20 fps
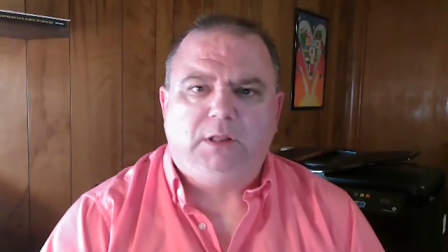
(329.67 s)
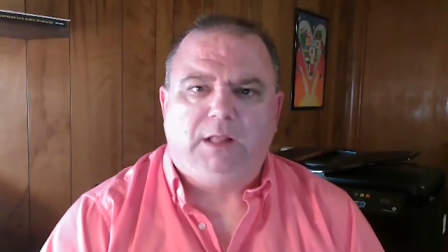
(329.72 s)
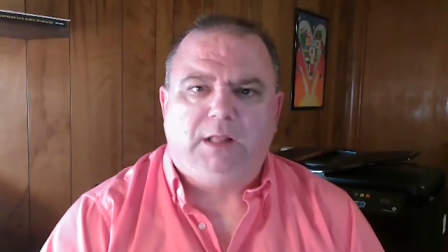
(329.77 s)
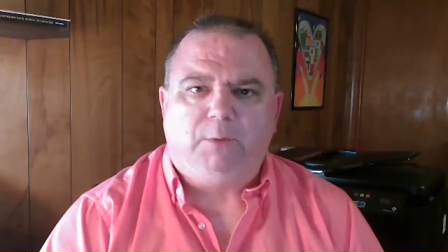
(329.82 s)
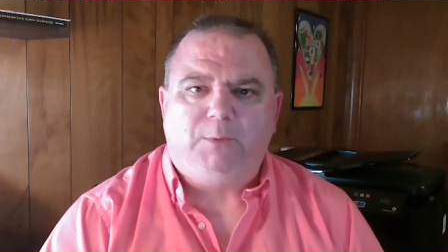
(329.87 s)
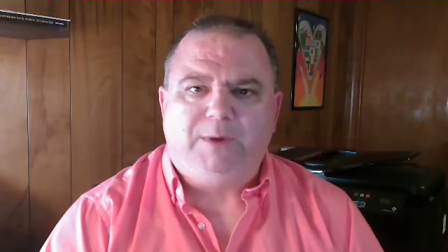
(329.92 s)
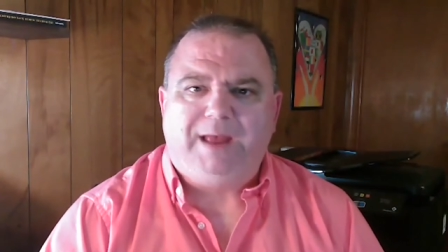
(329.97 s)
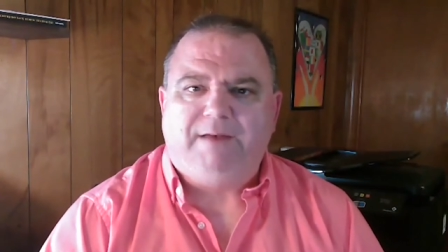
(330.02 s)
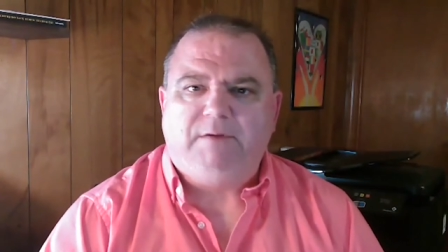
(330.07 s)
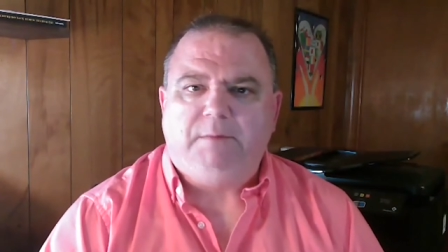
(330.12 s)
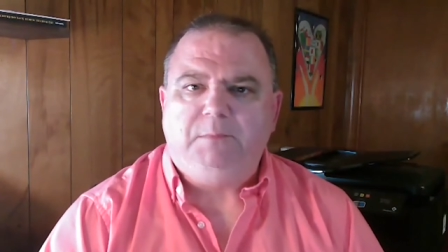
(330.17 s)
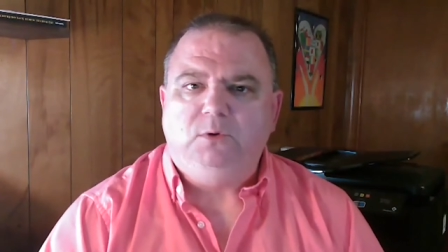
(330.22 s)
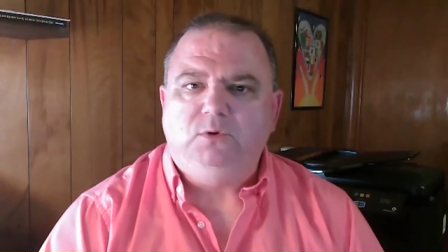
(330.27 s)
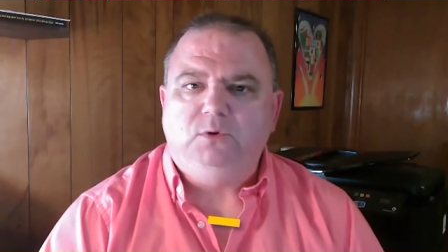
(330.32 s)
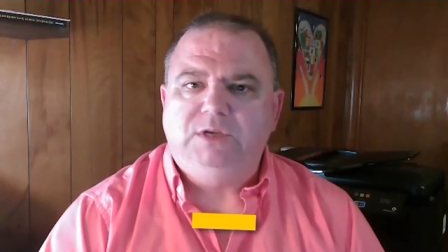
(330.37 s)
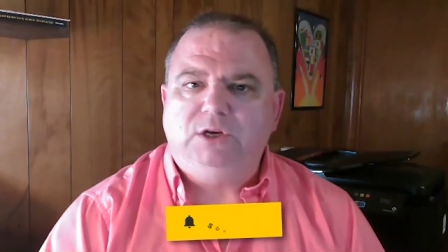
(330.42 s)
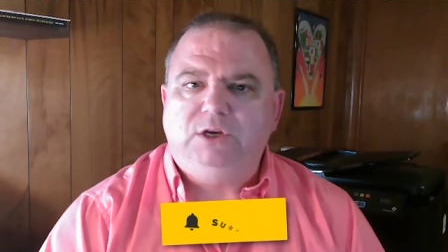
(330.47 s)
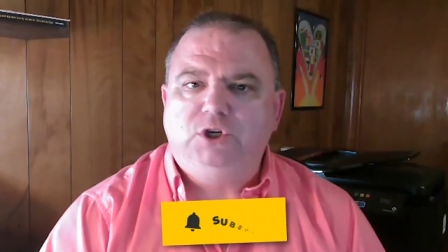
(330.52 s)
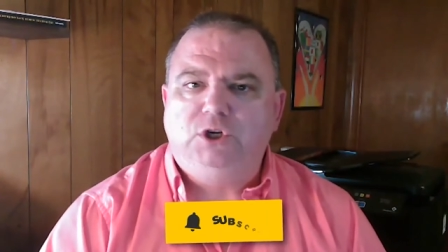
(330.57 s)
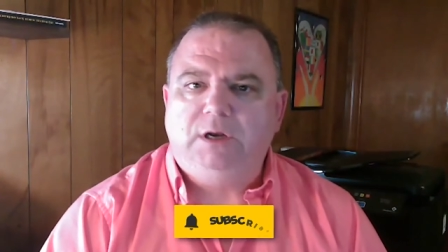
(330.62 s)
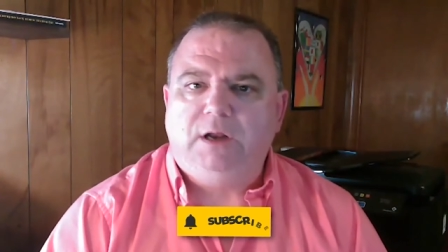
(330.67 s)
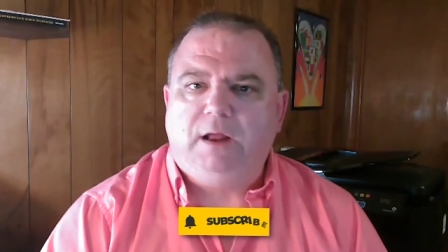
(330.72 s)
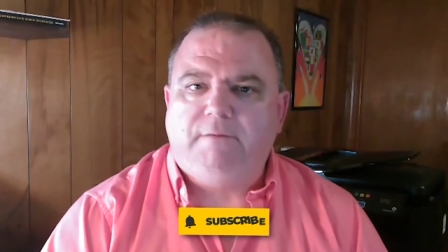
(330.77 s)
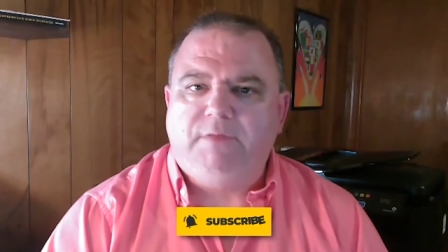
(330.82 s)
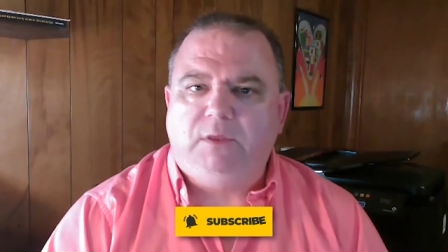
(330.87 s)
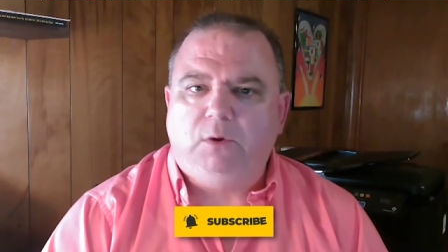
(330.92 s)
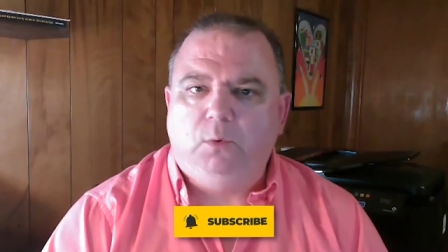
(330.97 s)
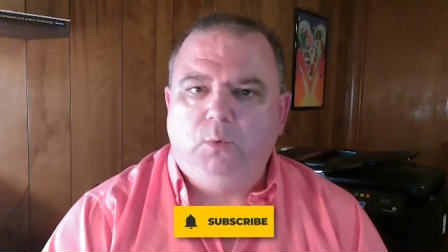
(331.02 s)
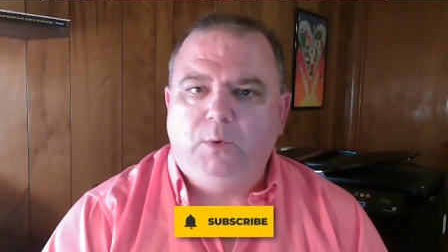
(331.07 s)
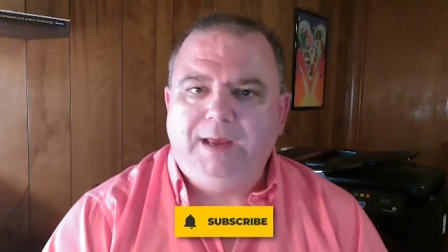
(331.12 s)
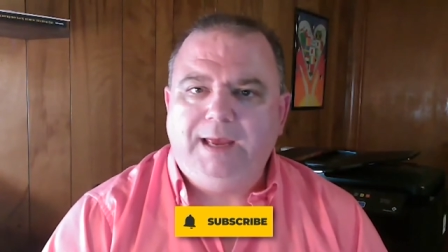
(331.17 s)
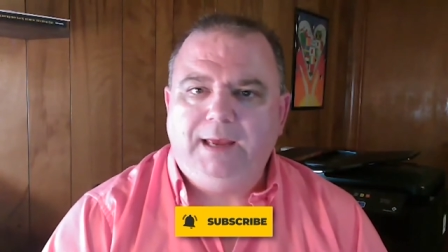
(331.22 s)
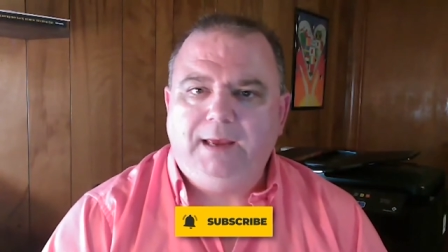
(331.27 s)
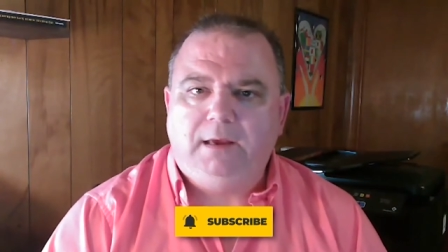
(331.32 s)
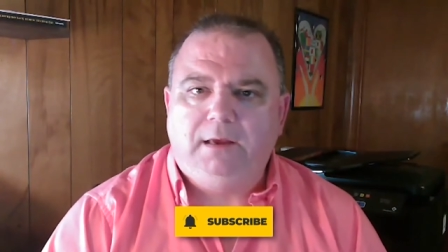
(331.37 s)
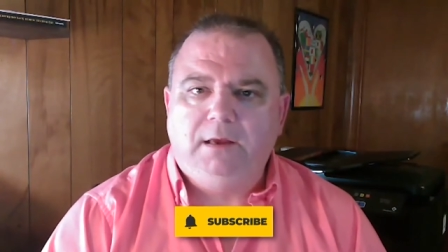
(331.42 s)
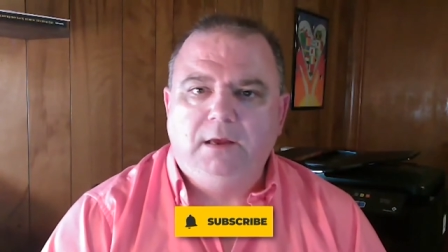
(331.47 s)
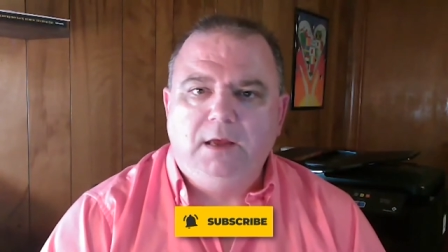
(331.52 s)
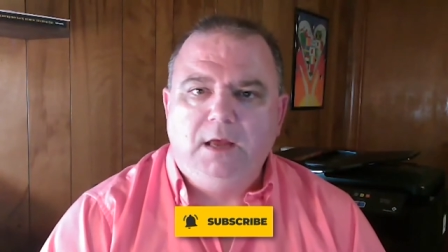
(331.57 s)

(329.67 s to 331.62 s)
like we have a musician of the week,